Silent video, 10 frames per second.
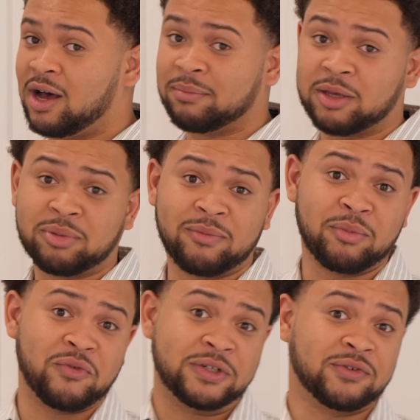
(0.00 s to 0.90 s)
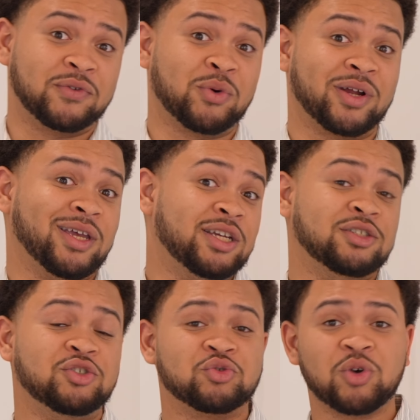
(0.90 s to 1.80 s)
People have been moving to Florida in
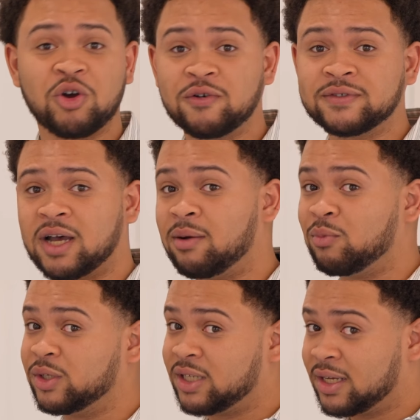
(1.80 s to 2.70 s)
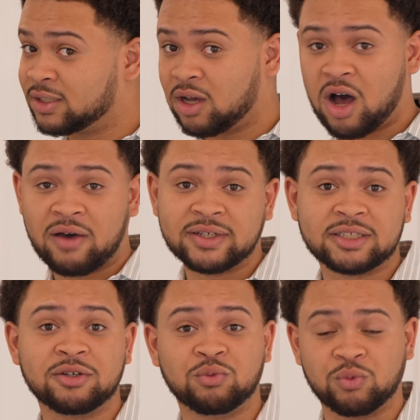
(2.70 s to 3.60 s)
droves, which has
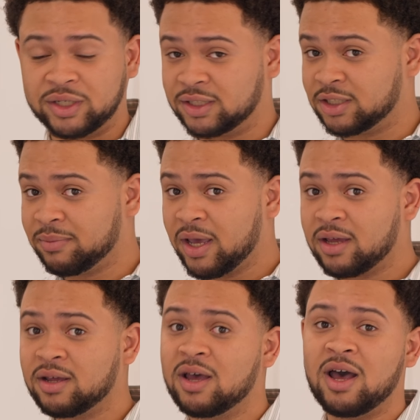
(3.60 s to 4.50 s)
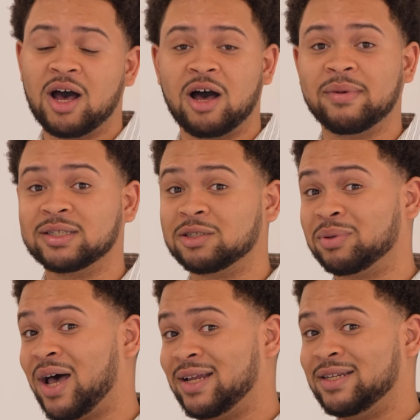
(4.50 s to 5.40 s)
obviously risen demand and
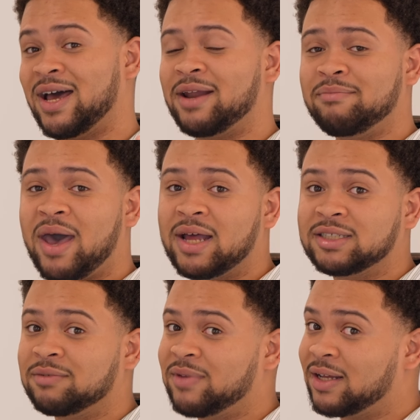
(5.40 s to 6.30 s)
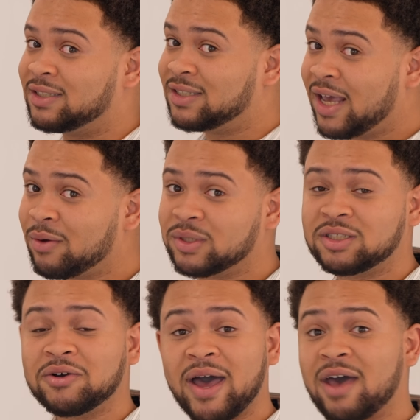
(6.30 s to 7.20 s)
supply did not match. Now today, we
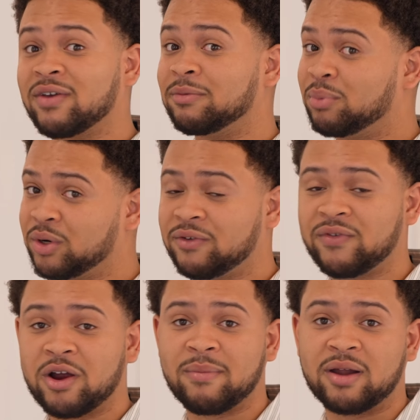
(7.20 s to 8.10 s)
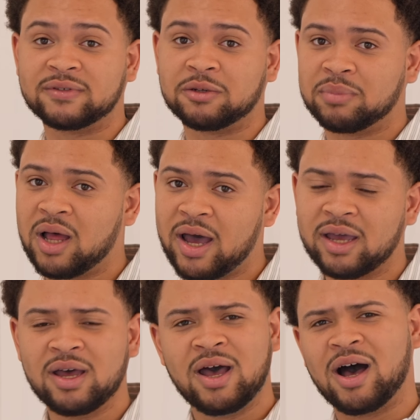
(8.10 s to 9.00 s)
still have a pretty fair amount of
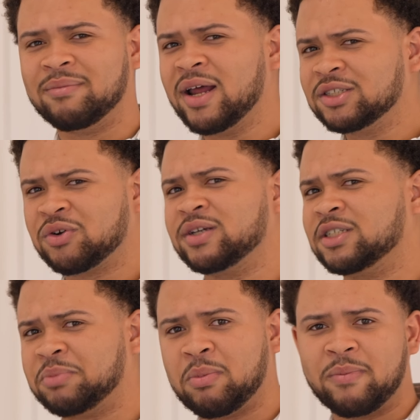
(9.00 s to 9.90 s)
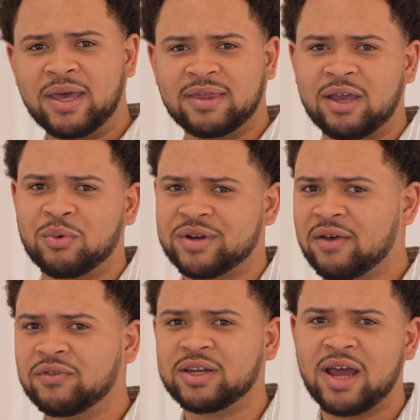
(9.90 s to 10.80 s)
supply. Not as crazy as people may think. We're
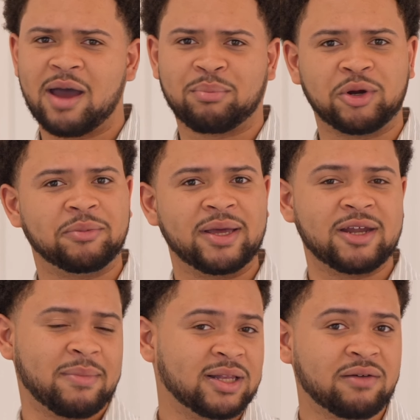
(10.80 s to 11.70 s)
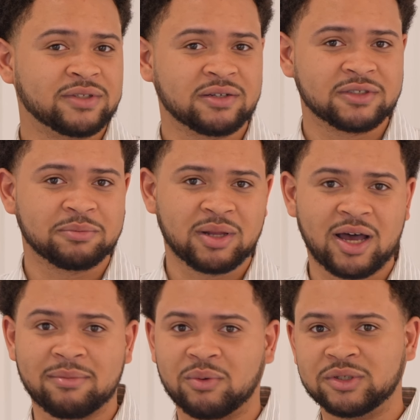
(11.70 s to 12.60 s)
definitely not pre-pandemic levels of
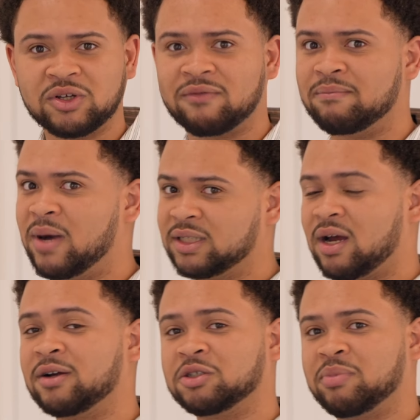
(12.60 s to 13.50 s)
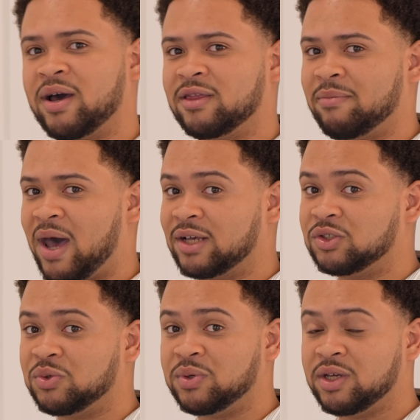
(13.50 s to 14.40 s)
supply, but we still have much higher supply than the
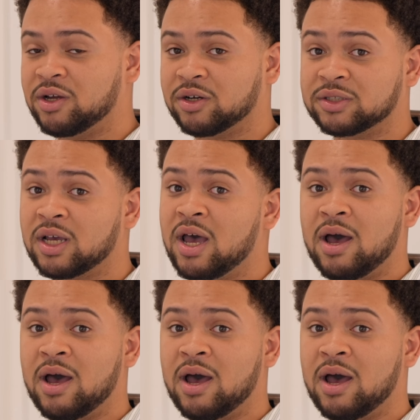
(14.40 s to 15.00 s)
past 2 years.